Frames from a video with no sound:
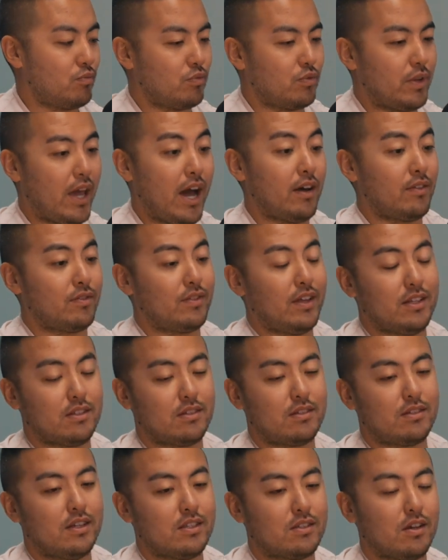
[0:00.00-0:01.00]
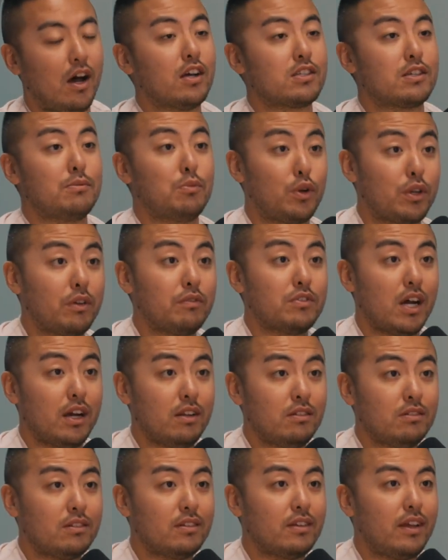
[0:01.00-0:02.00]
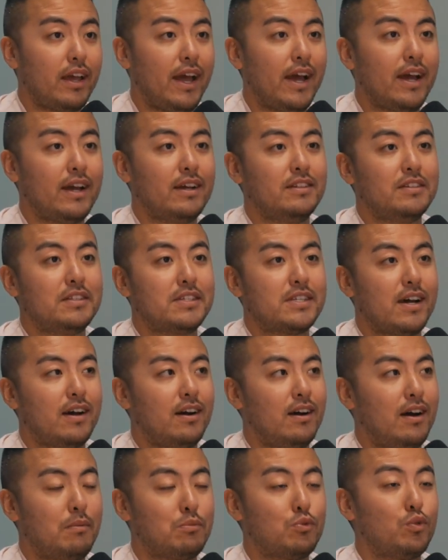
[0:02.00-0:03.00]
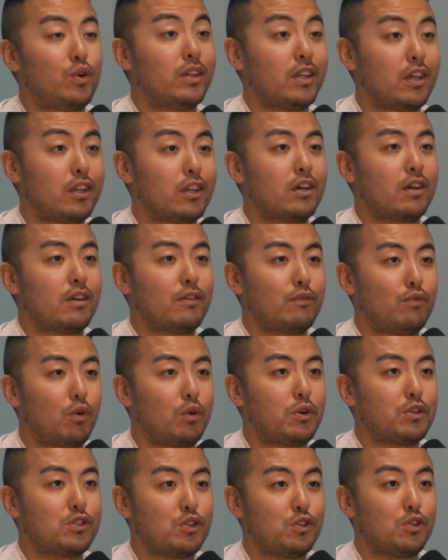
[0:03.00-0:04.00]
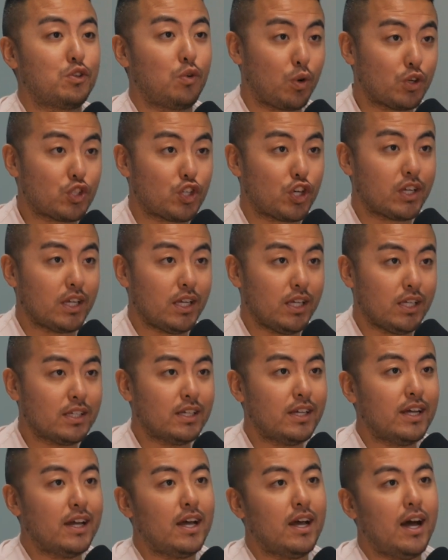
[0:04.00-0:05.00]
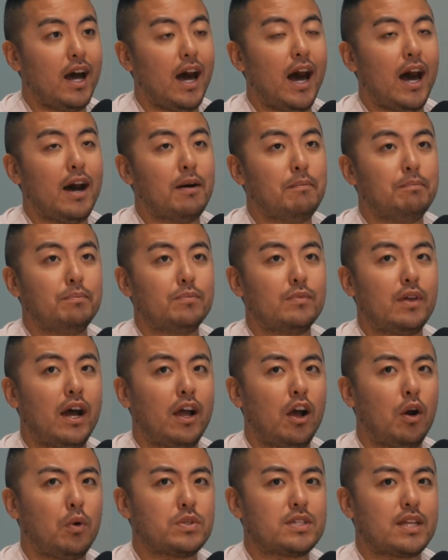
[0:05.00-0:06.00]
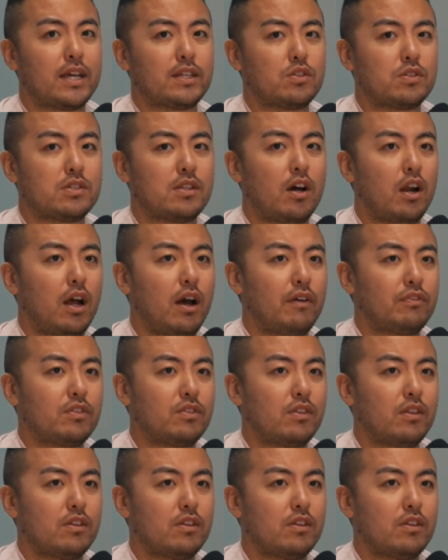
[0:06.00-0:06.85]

yeah, it's awesome what you've done, and I'm really looking forward to your journey. I always like to start off,